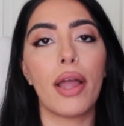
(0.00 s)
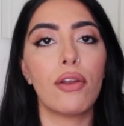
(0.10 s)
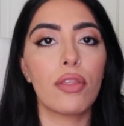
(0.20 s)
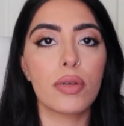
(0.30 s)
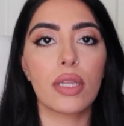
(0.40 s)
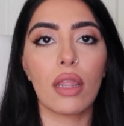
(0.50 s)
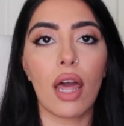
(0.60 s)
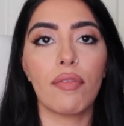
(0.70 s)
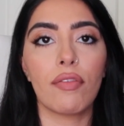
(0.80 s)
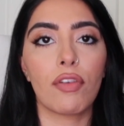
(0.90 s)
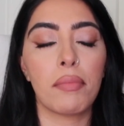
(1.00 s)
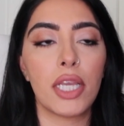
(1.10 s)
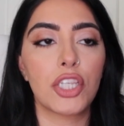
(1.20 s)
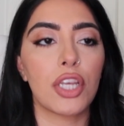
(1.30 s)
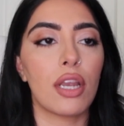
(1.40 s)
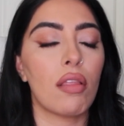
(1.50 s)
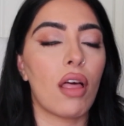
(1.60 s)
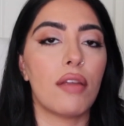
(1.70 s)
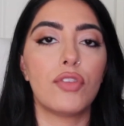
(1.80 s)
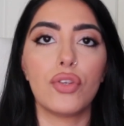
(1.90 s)
I know there's a lot of information, a
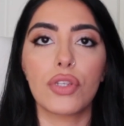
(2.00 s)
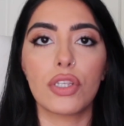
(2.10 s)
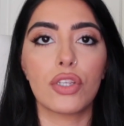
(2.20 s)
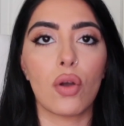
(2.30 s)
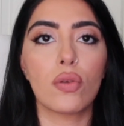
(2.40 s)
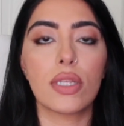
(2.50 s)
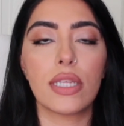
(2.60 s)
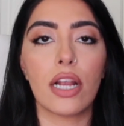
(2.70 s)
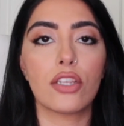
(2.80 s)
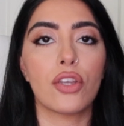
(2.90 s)
lot of do's and don'ts there,